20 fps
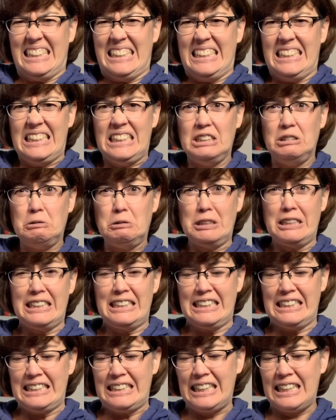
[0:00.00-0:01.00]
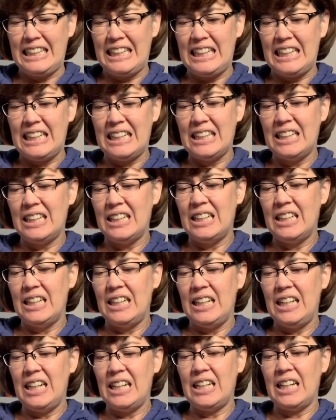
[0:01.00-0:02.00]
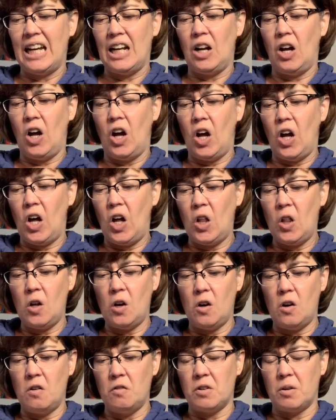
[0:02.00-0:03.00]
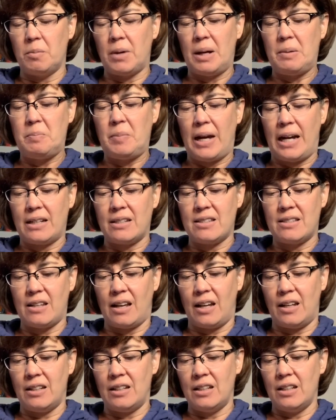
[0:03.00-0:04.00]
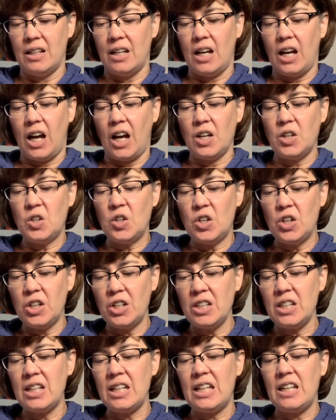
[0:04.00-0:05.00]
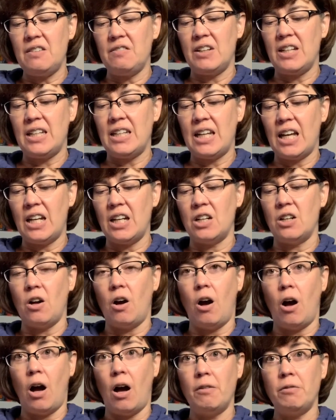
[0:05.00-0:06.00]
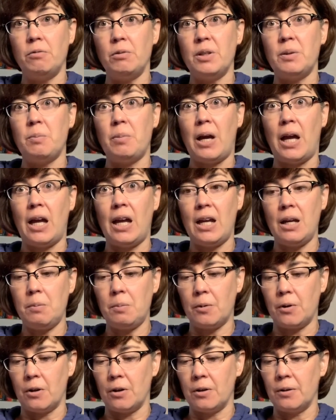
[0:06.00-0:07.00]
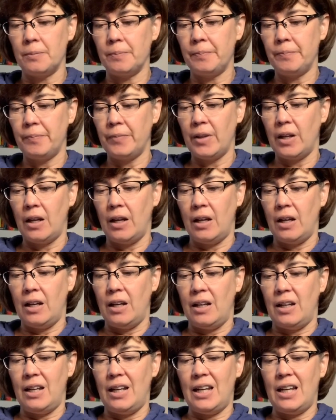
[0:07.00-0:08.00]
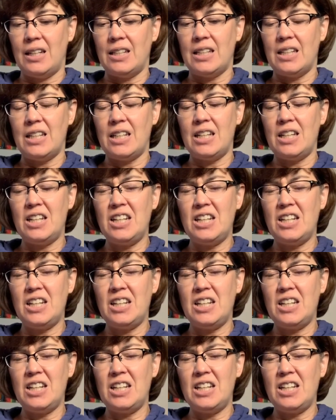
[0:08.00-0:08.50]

It was sticky. It got all over my backside. I couldn't even get it off with paper. And it